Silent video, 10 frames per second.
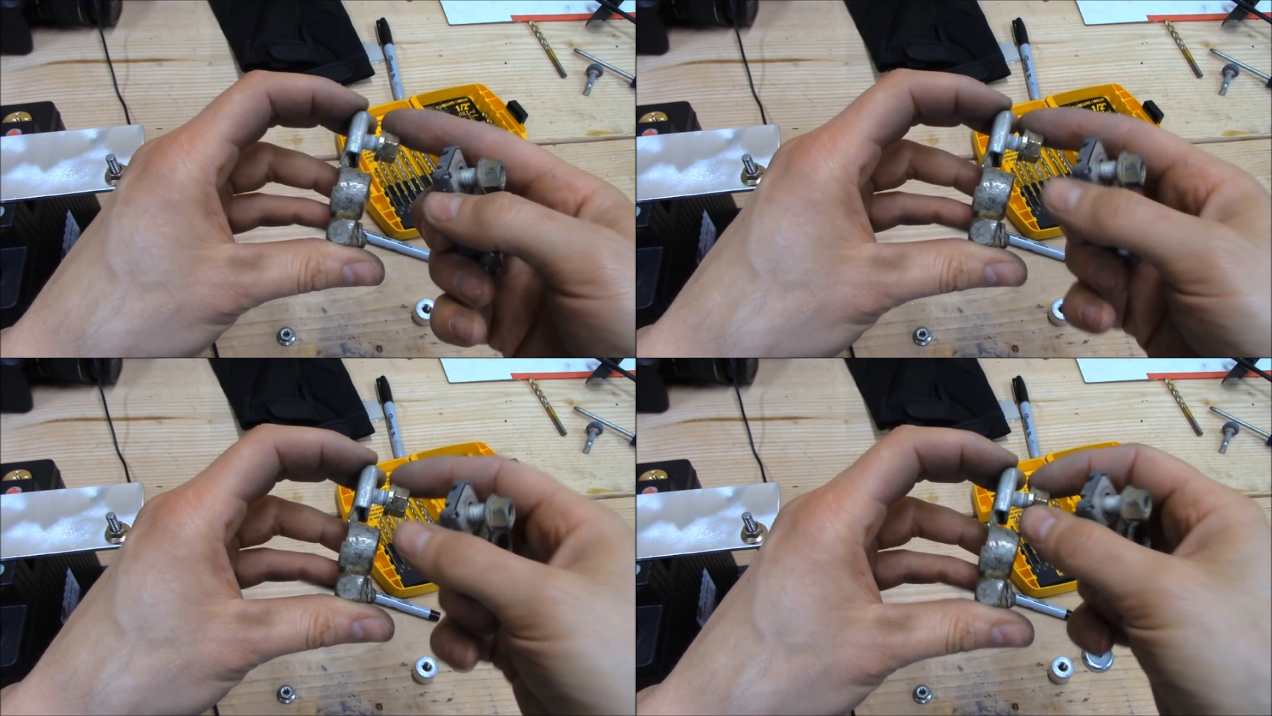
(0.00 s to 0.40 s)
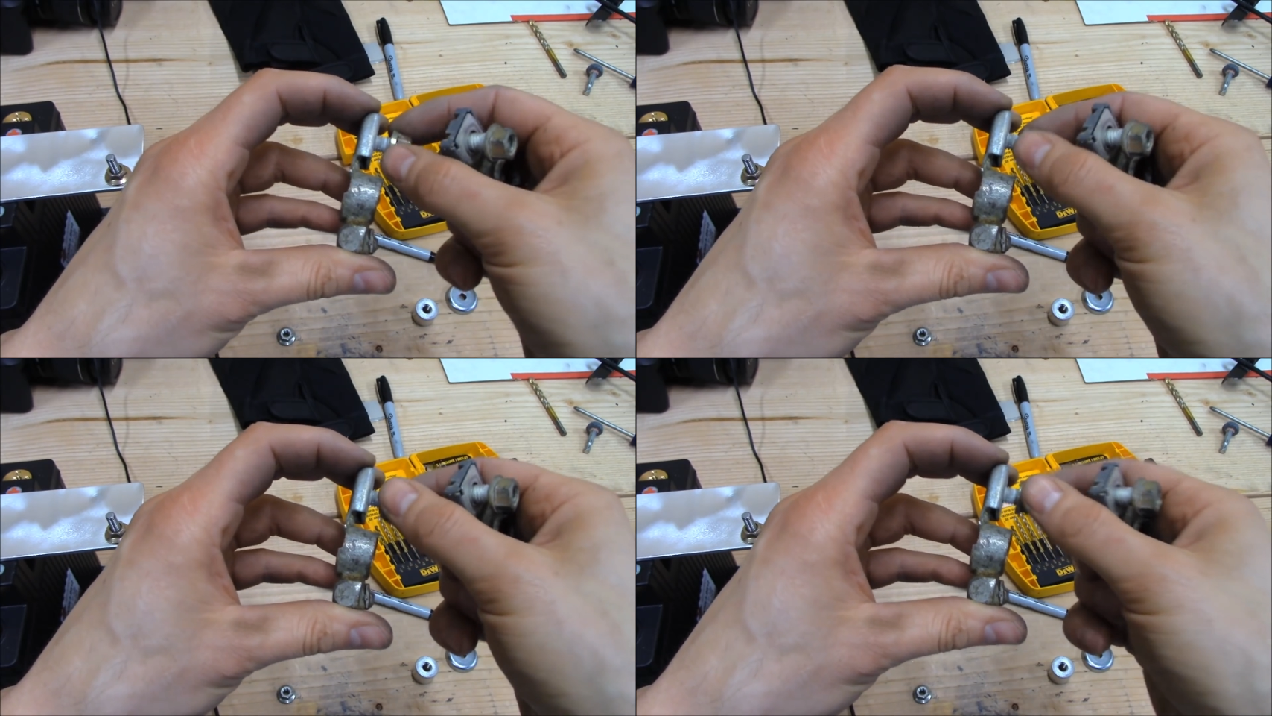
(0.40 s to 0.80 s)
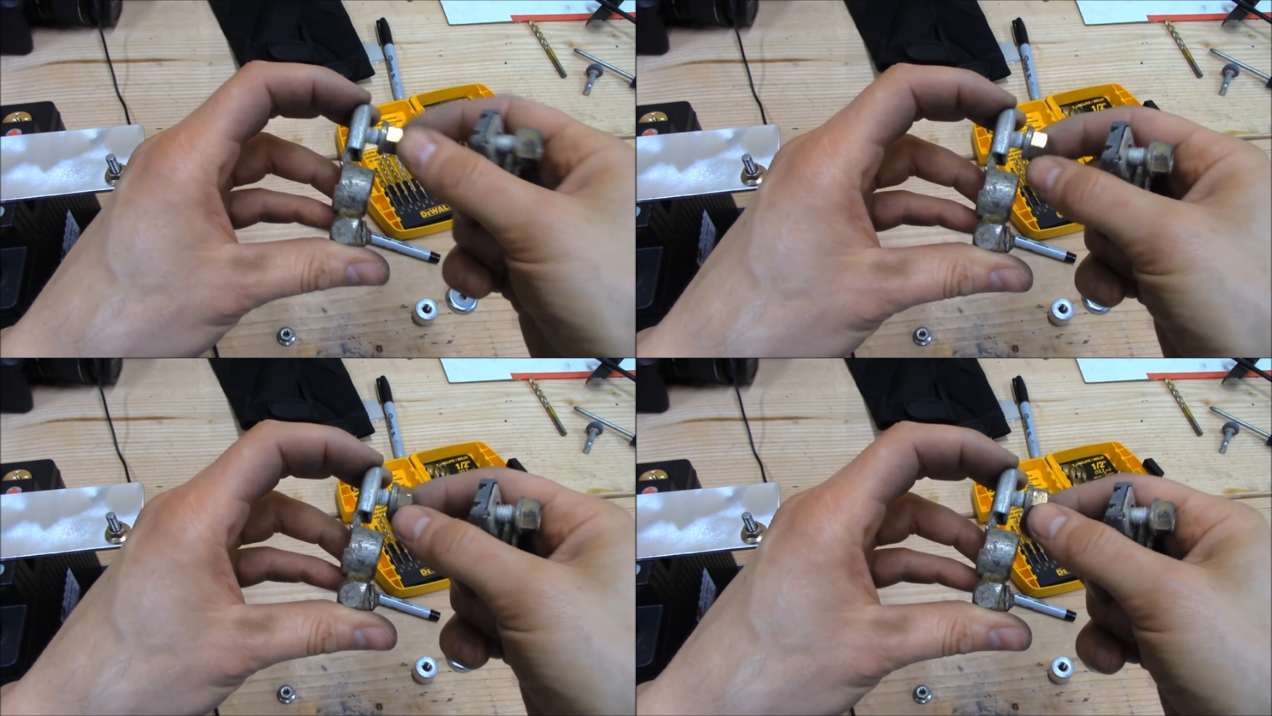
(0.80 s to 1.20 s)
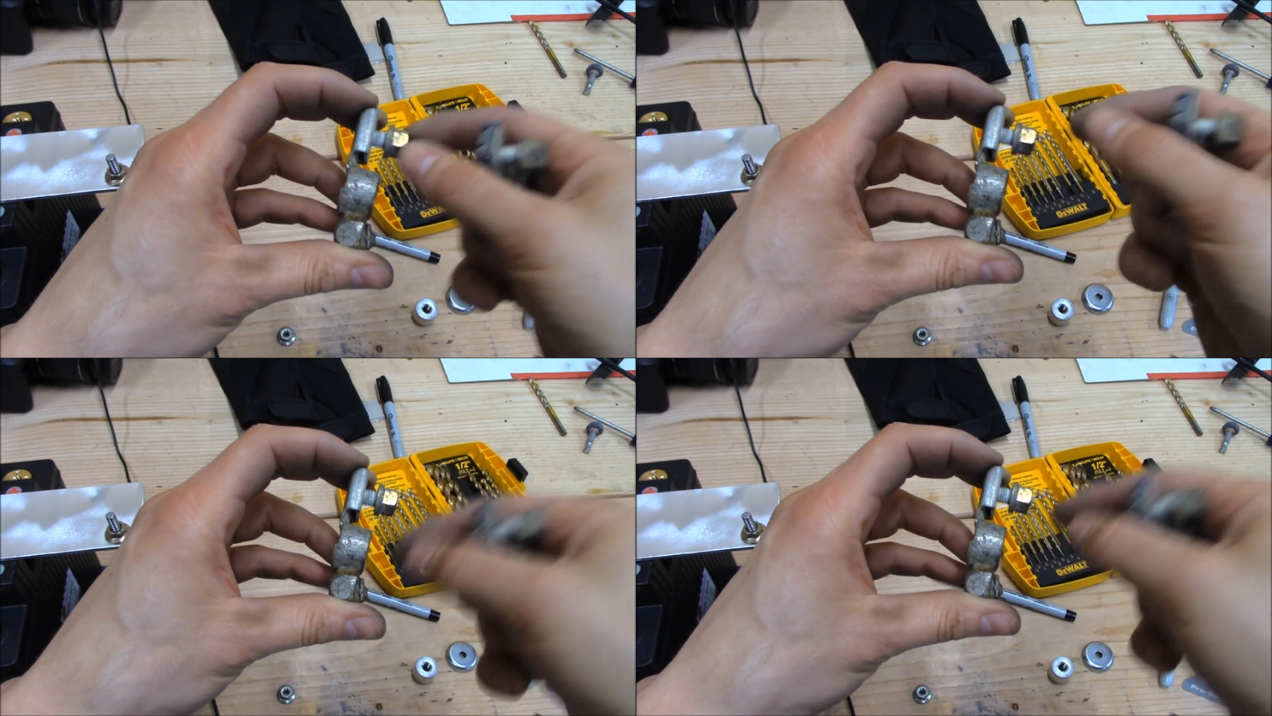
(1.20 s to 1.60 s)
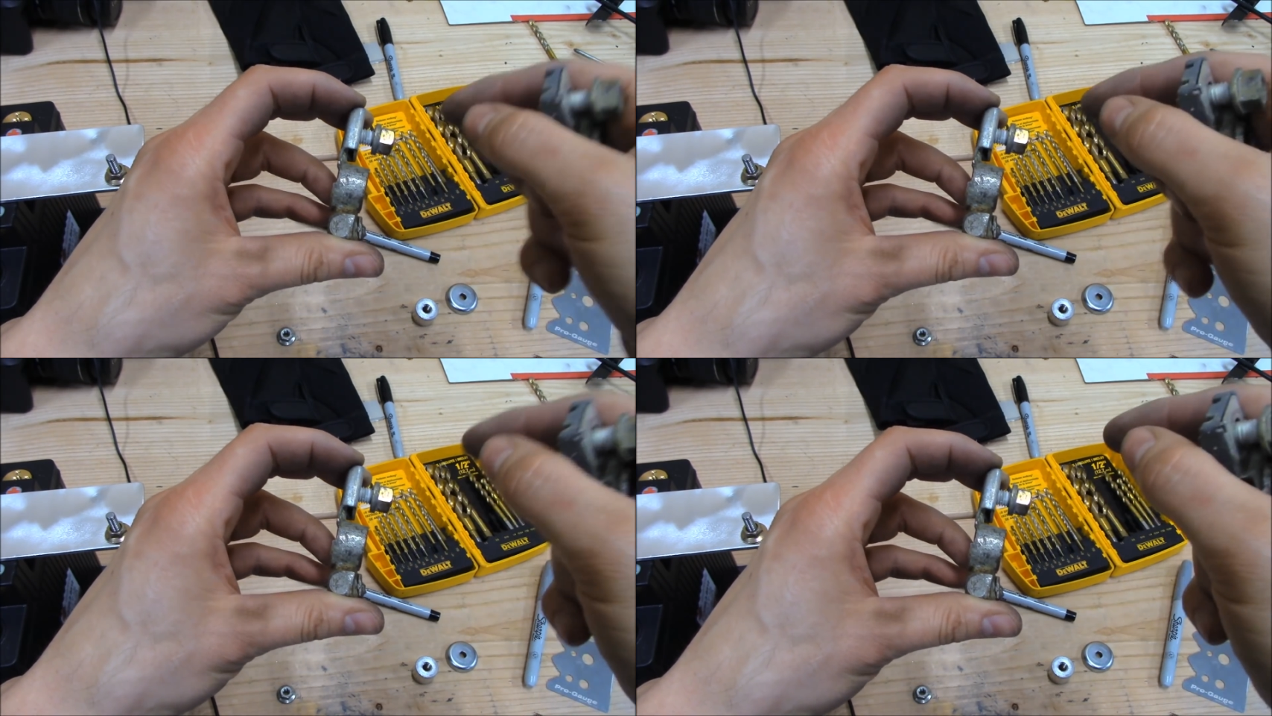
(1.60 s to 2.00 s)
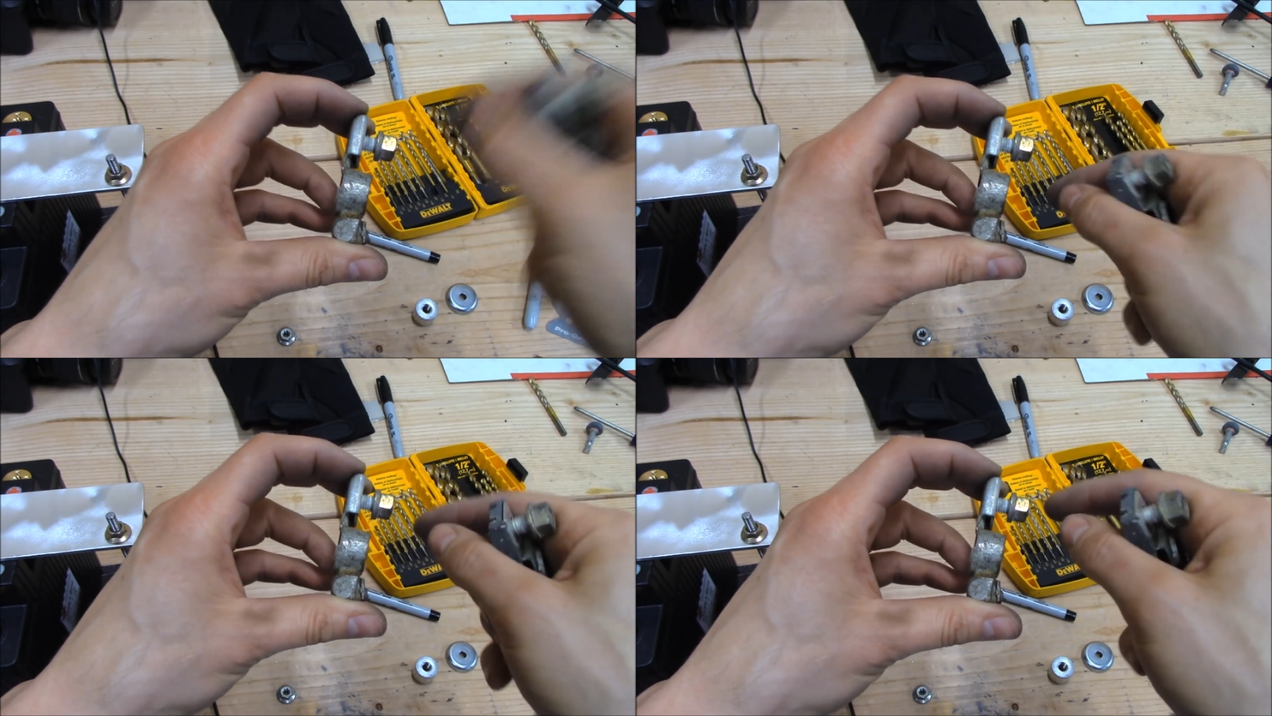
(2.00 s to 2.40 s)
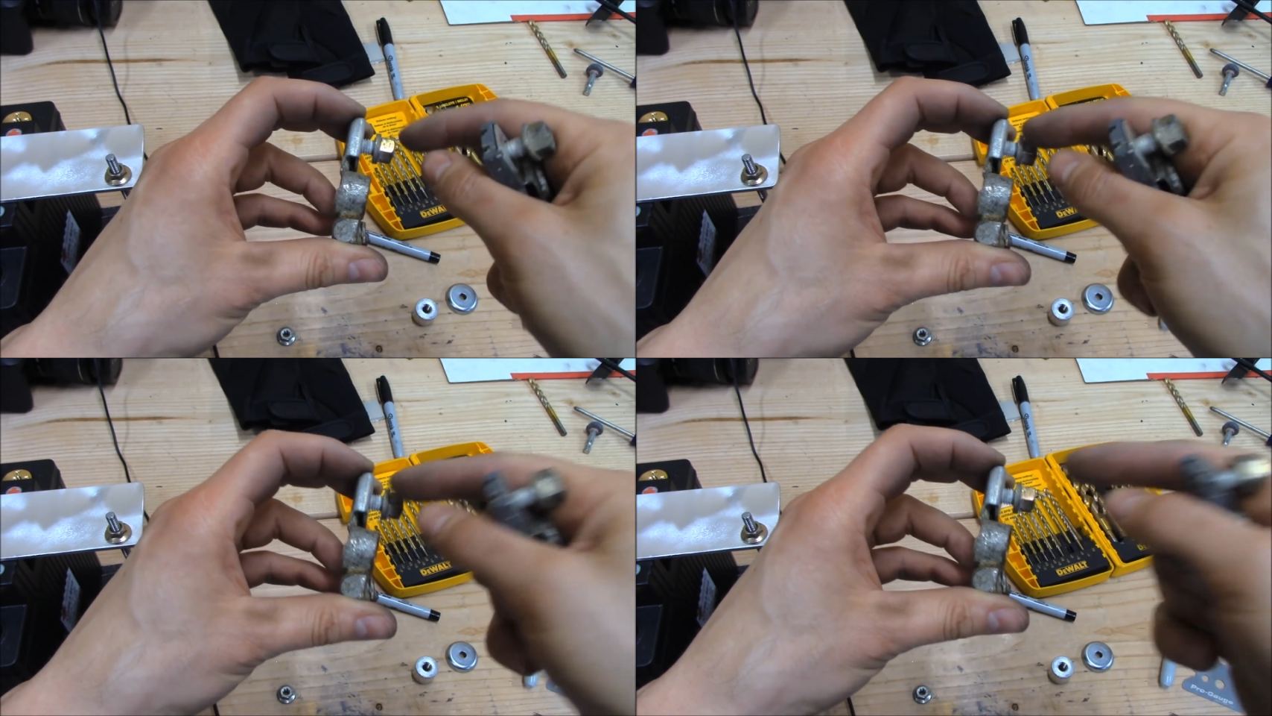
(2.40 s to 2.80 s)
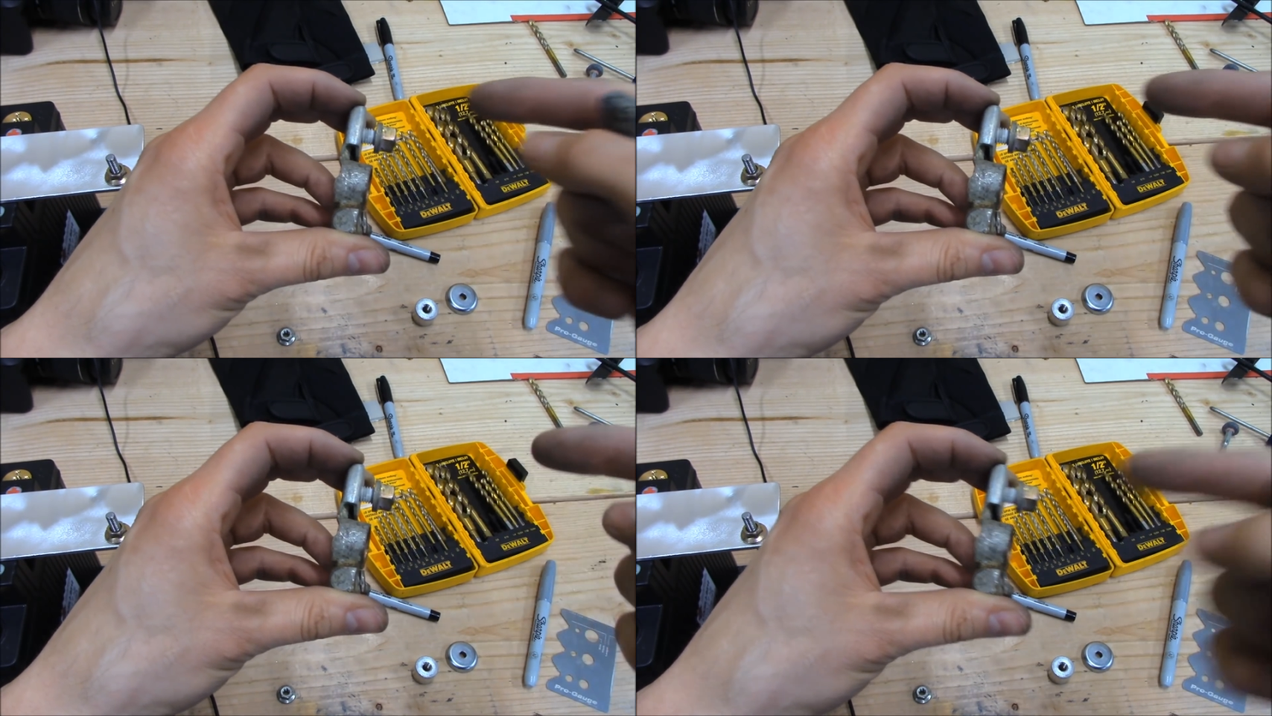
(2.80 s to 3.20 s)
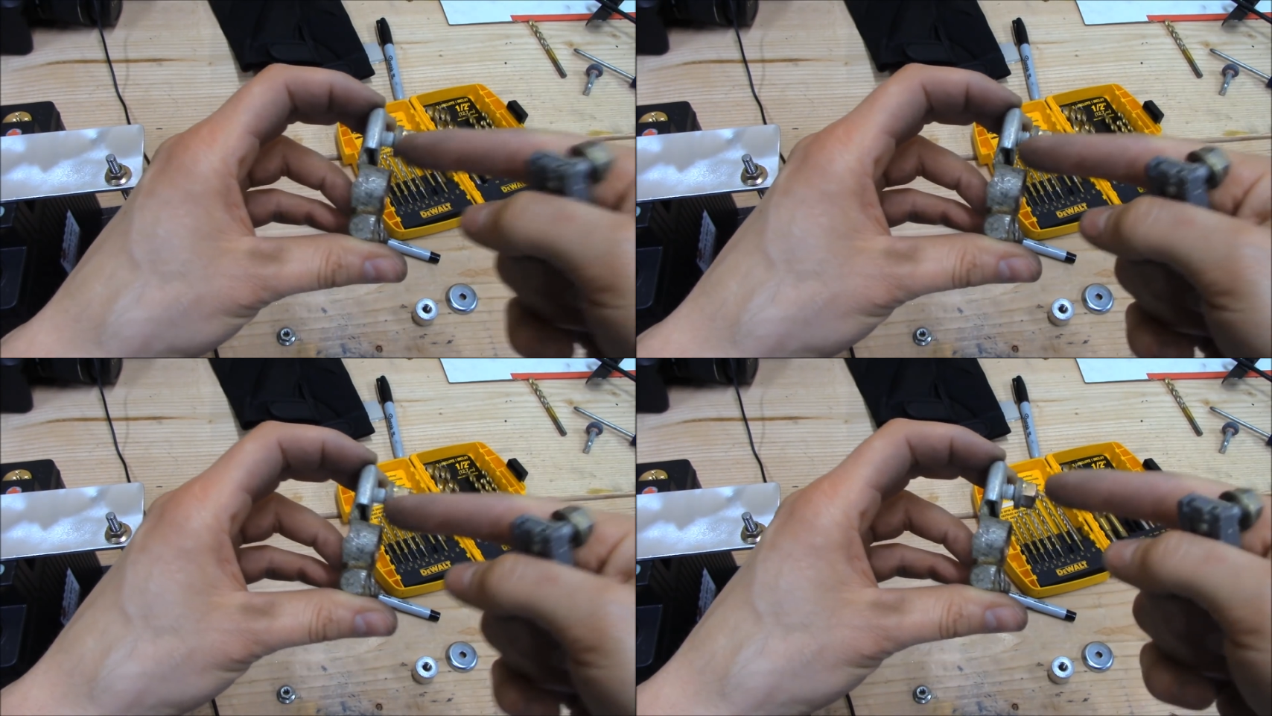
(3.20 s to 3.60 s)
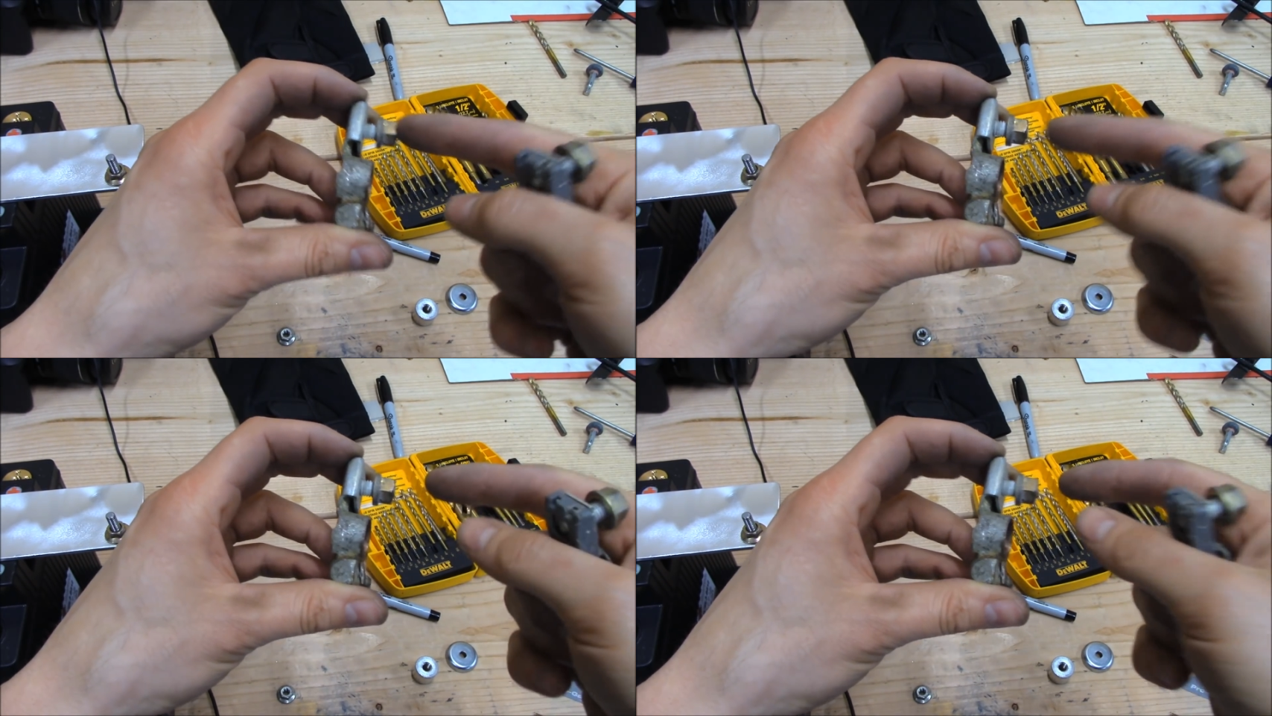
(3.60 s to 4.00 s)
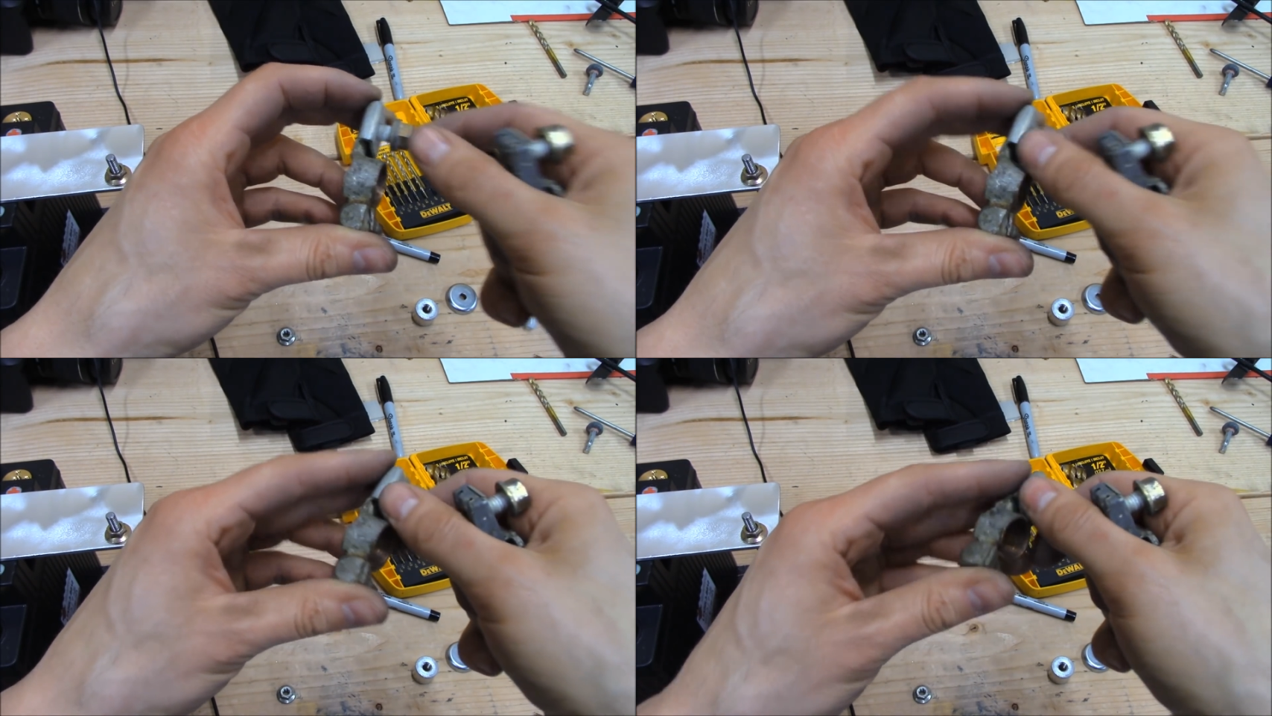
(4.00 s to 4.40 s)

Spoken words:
(no speaker visible)